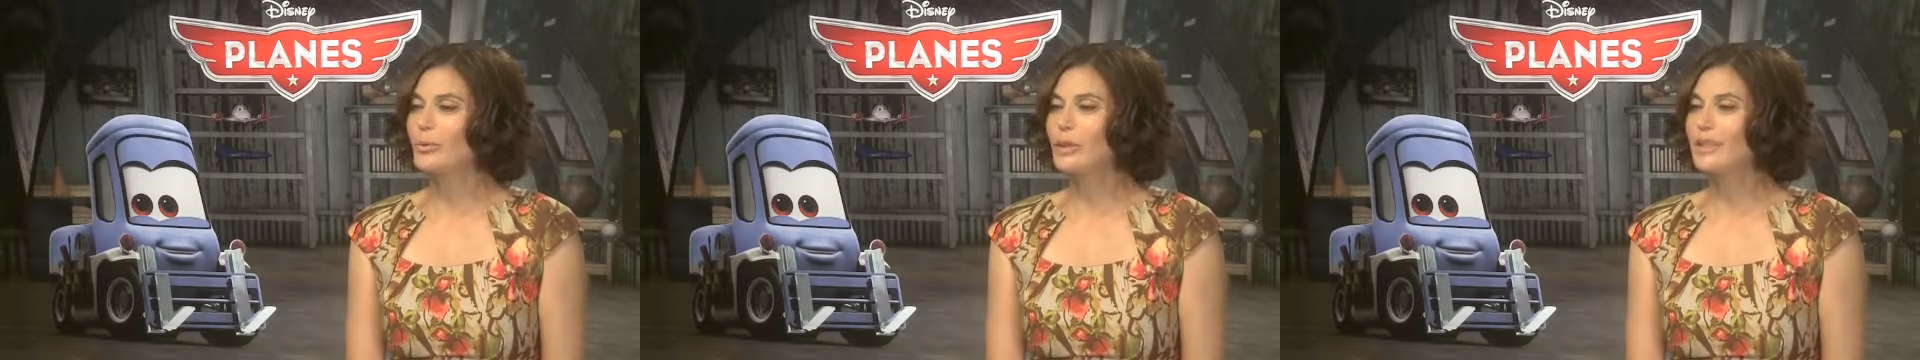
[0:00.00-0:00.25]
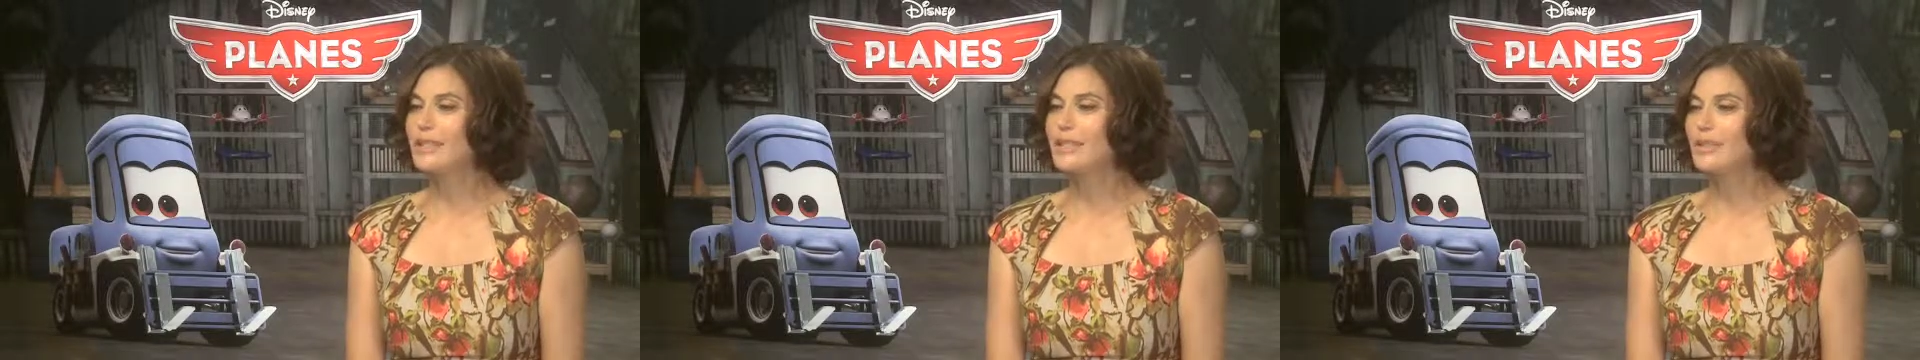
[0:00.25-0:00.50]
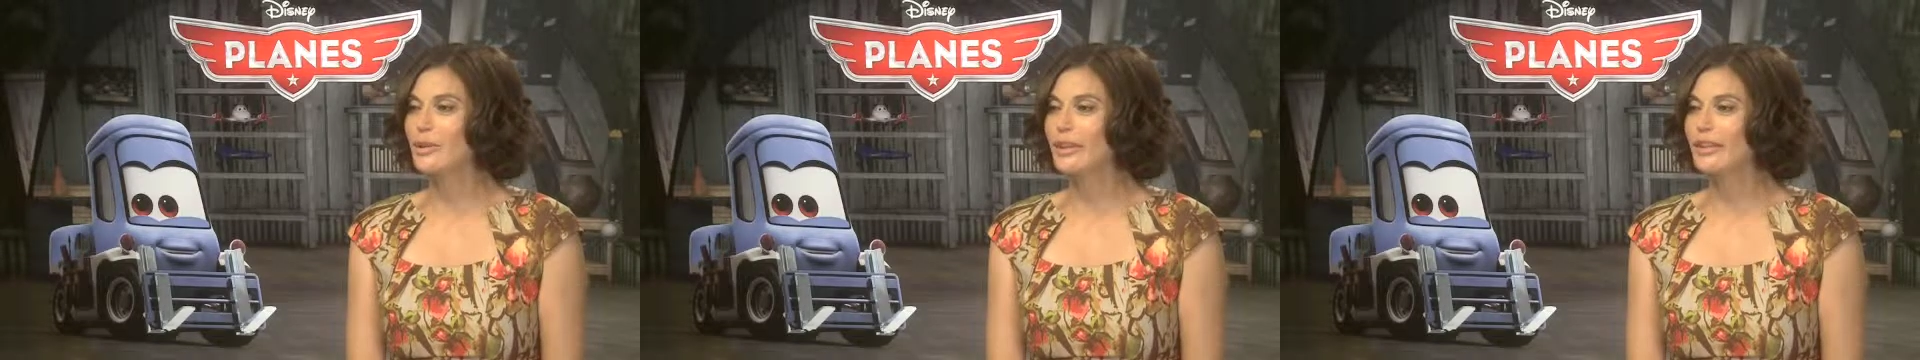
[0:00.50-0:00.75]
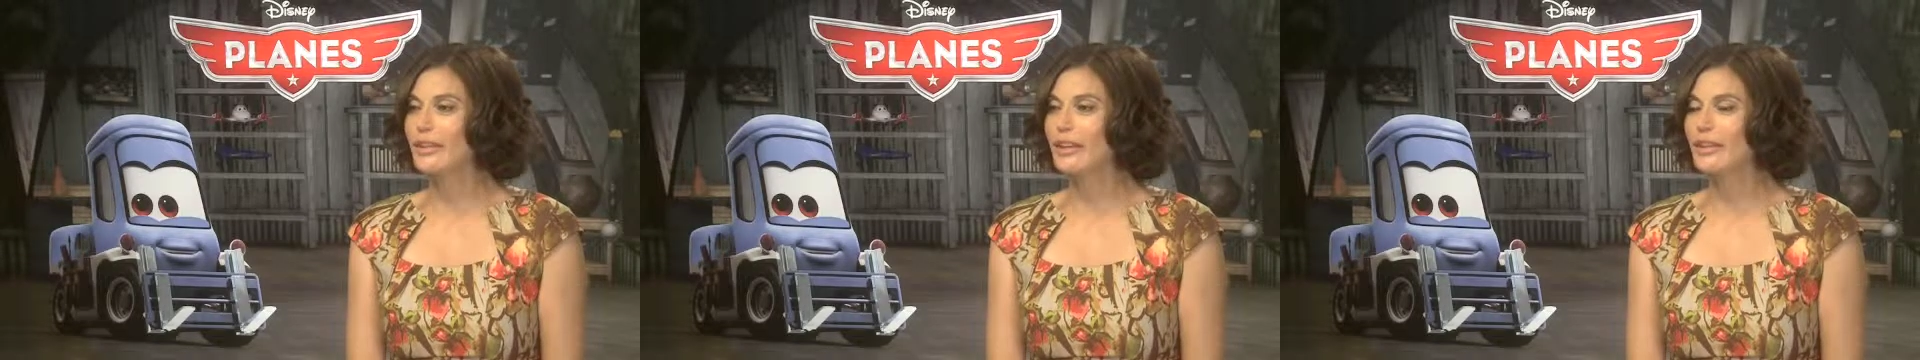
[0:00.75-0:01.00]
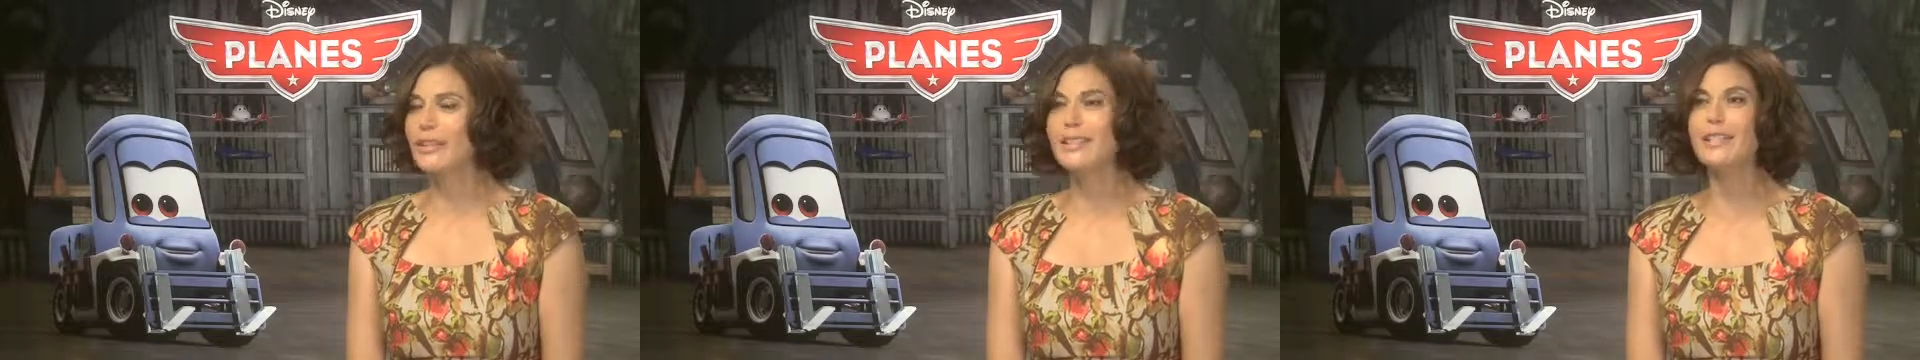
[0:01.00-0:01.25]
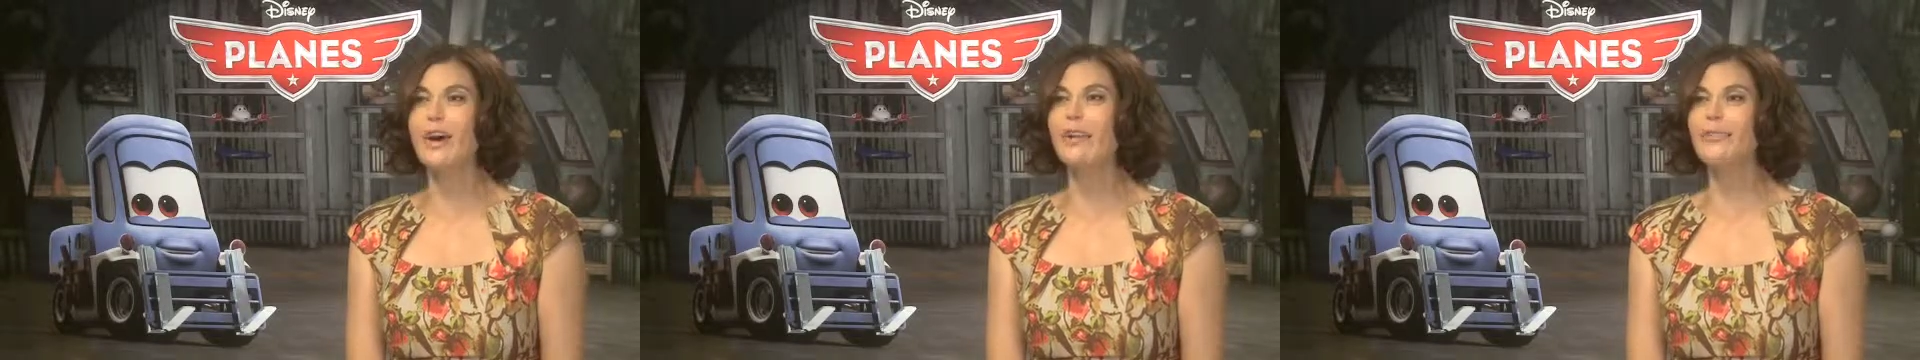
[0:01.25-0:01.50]
is the trick there? That's
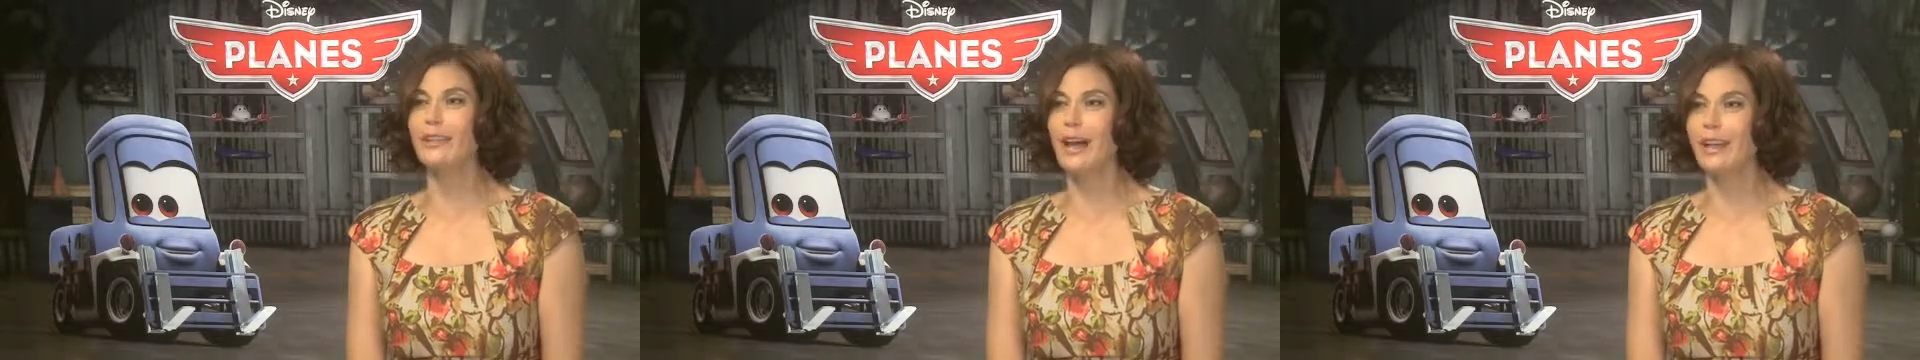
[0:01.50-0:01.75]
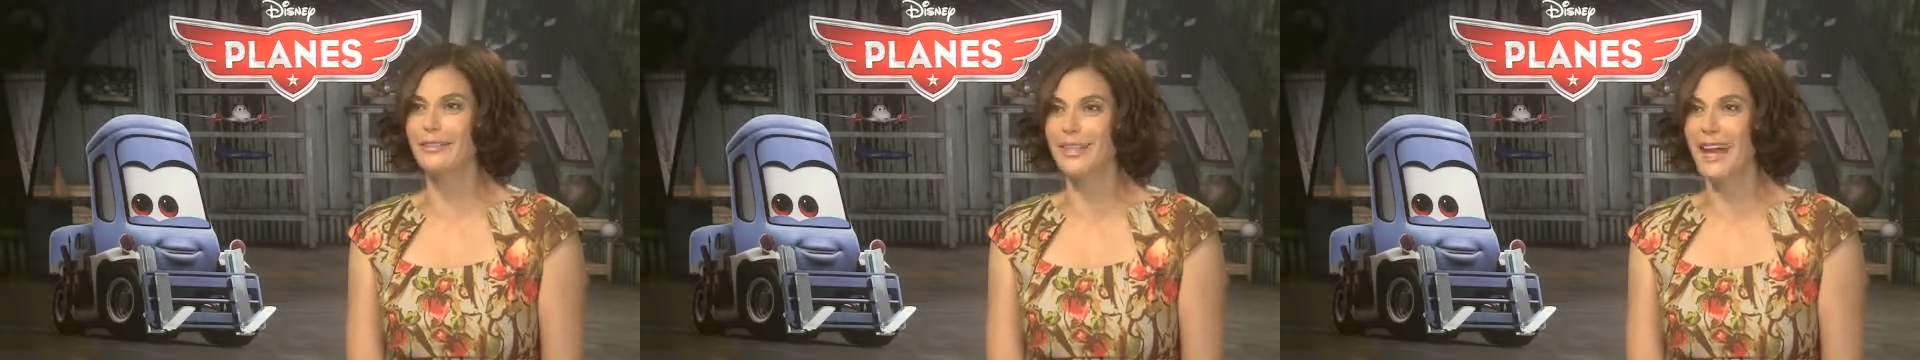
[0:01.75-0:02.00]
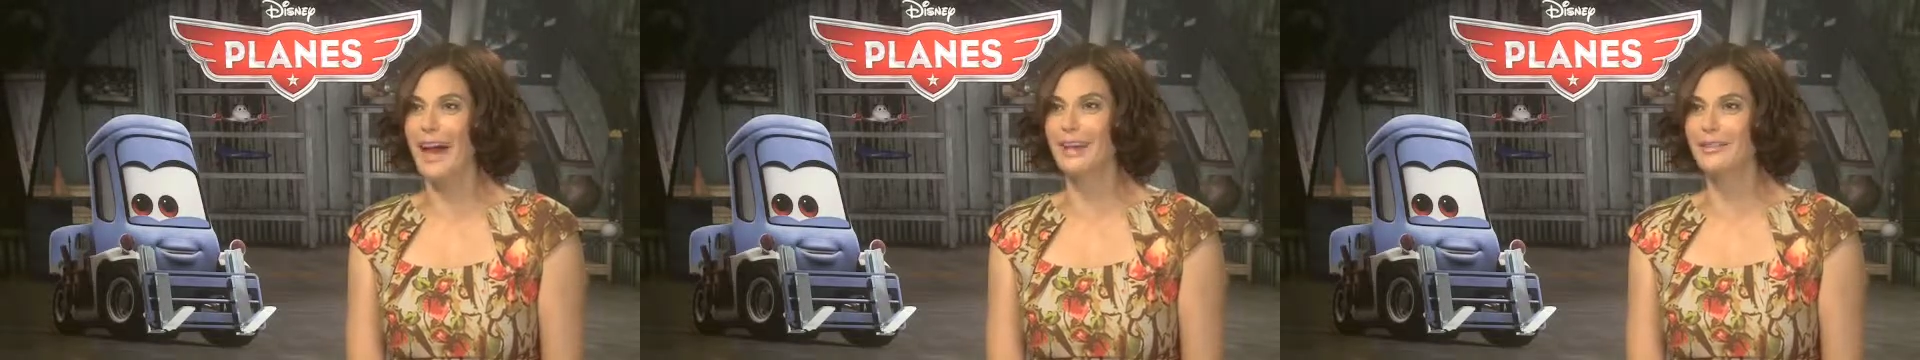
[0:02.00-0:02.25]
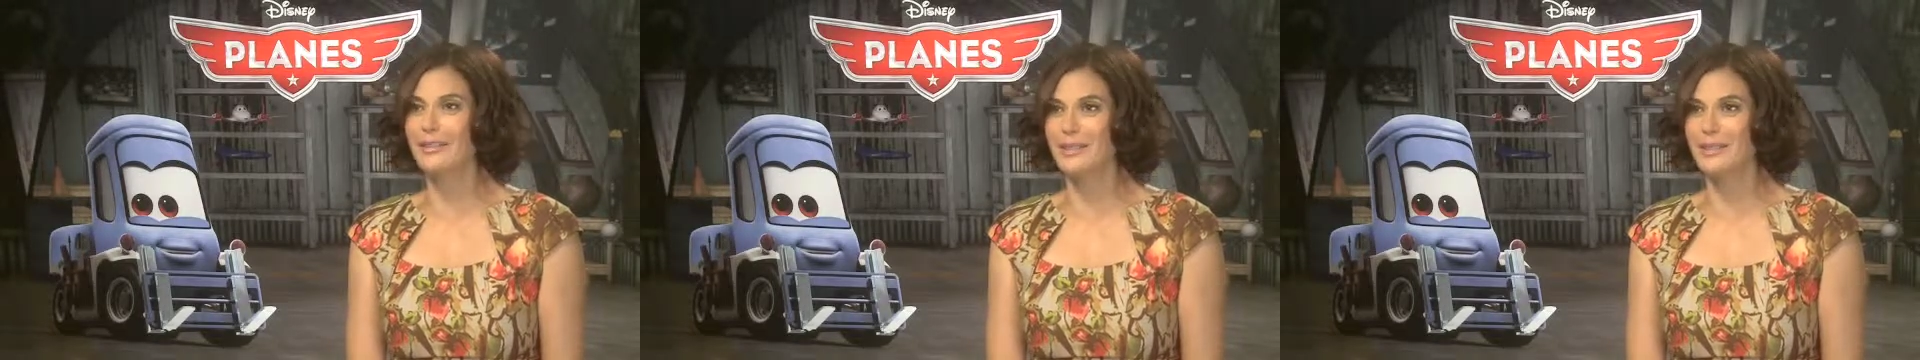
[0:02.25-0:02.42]
an awful lot to ask